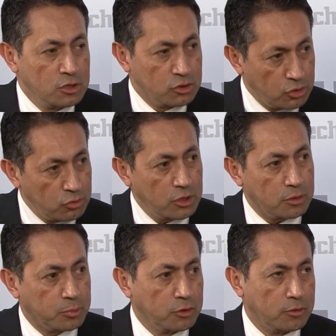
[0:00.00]
through the
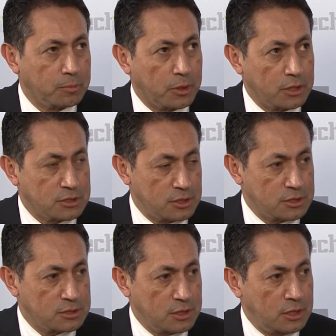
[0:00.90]
approval
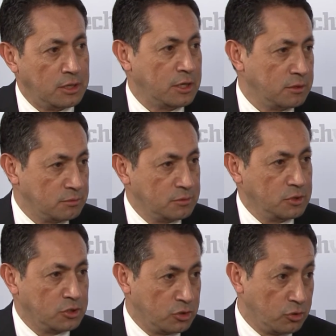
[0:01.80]
process and then
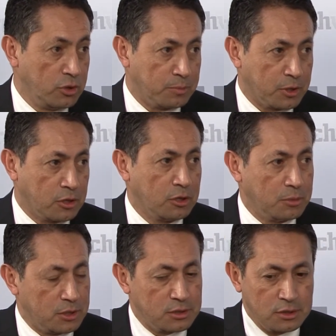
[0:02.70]
through the procurement